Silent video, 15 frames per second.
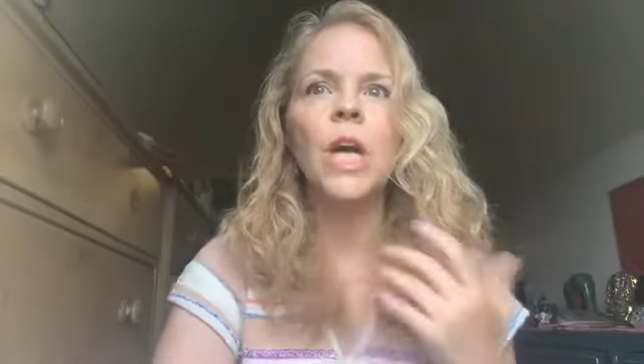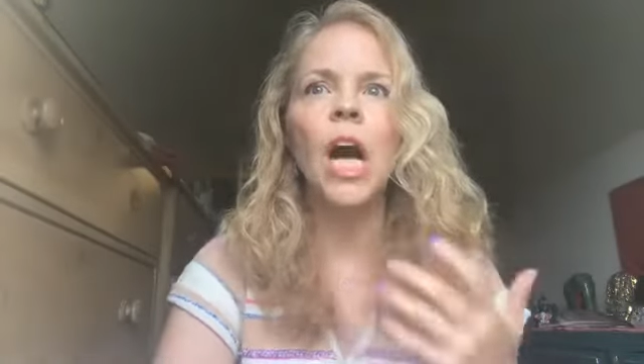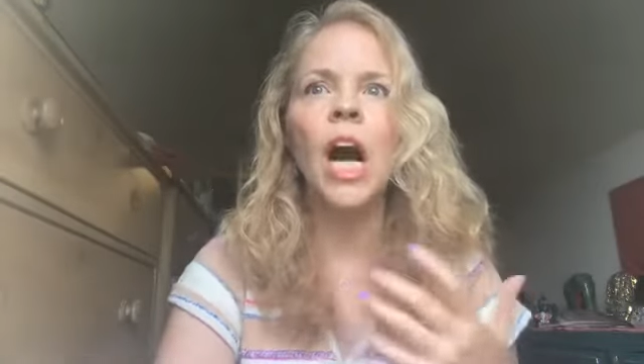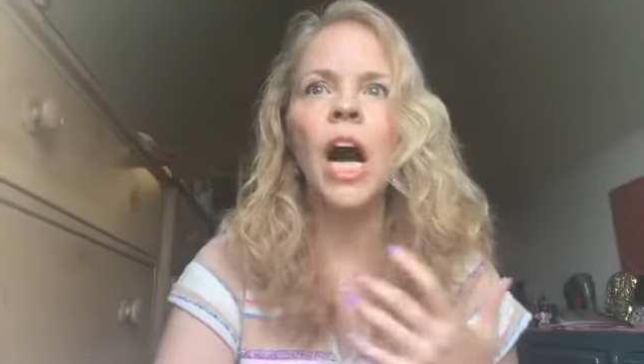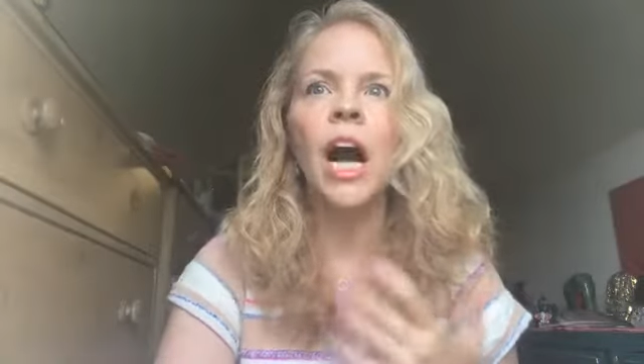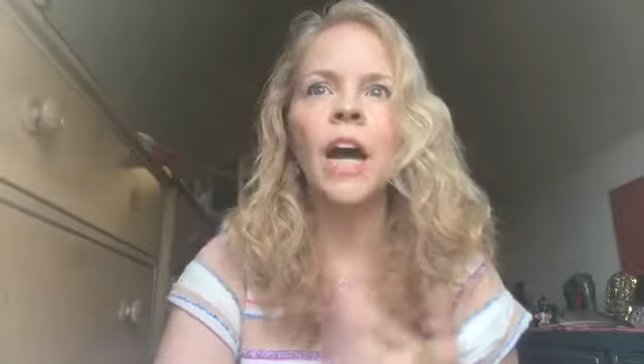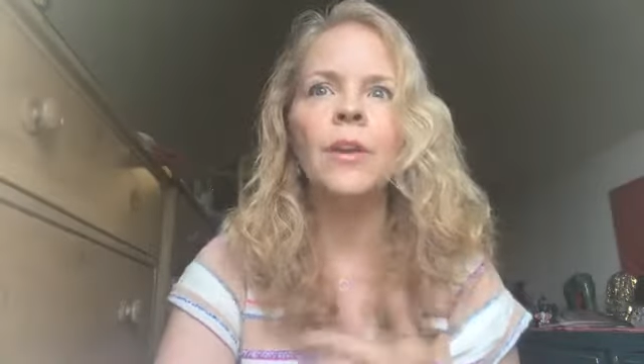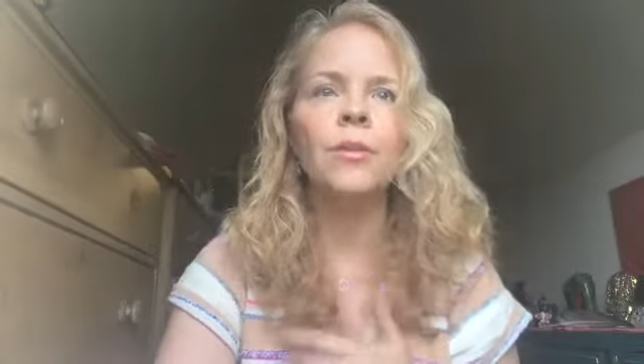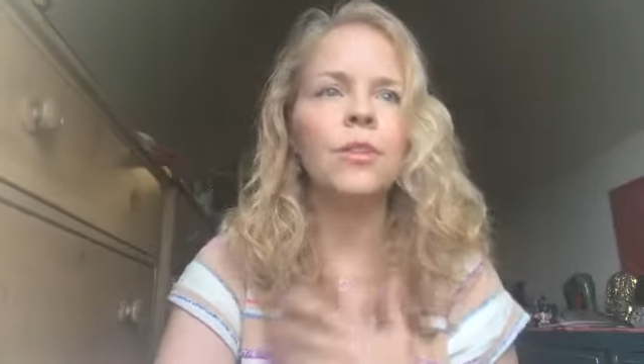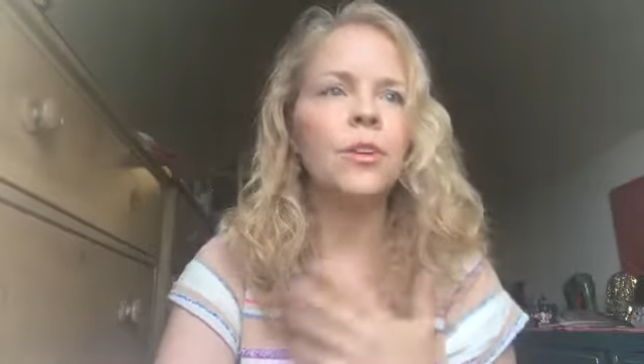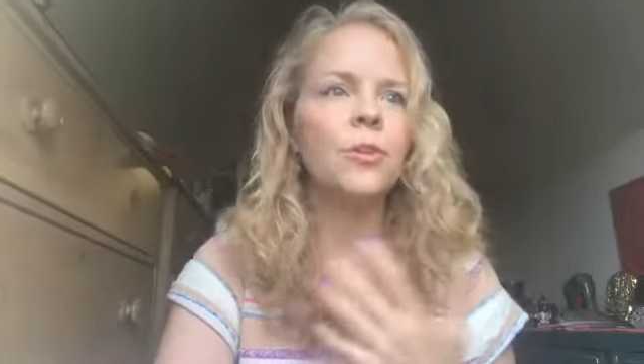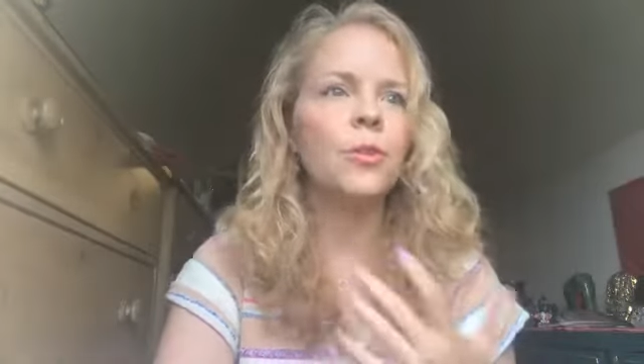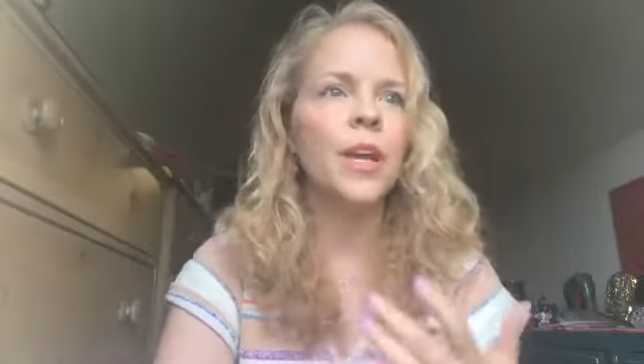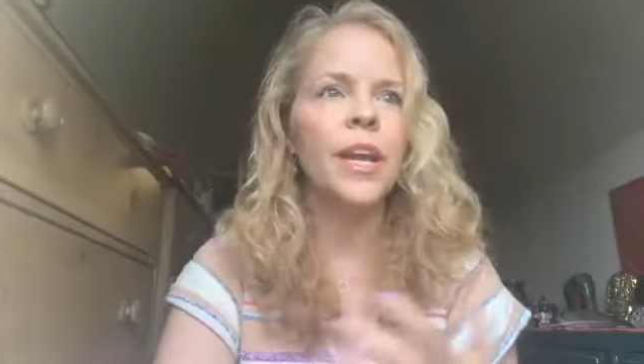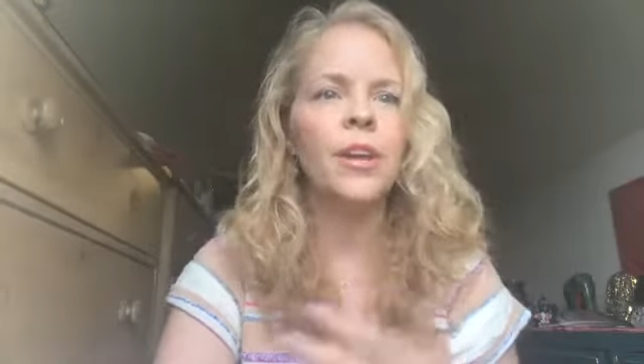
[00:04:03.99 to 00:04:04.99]
god or the
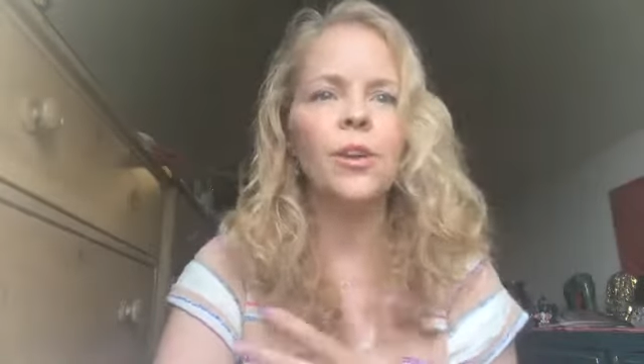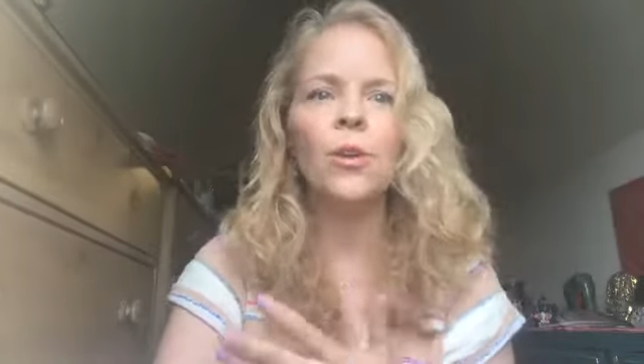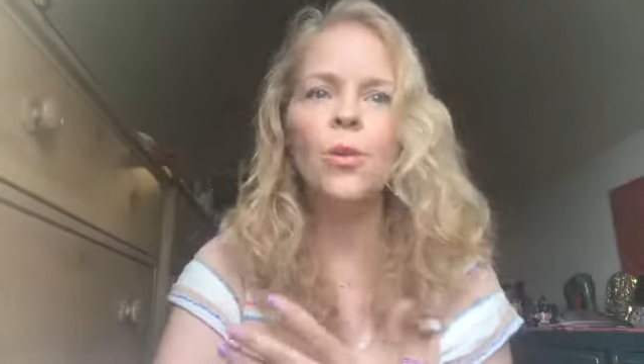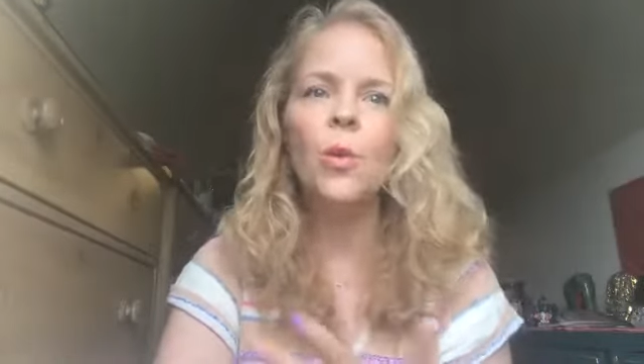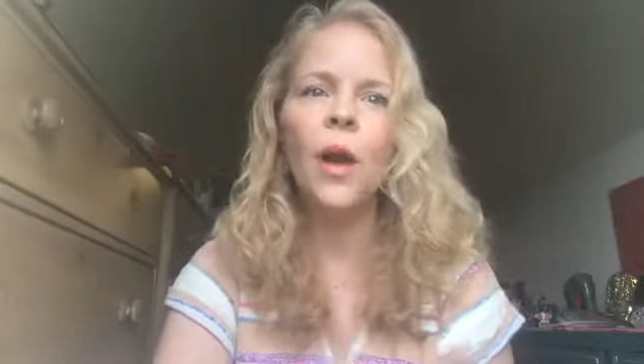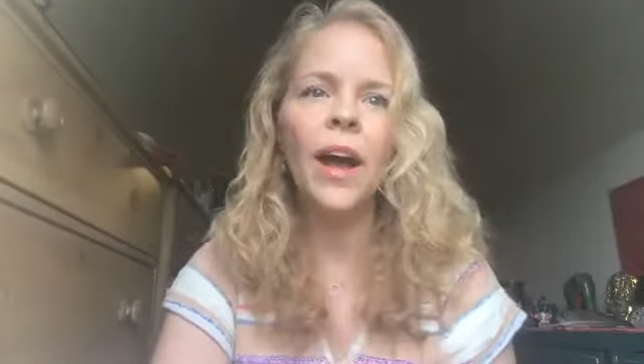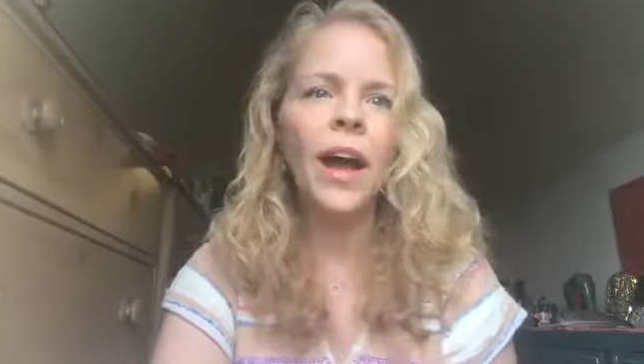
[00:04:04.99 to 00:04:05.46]
creator who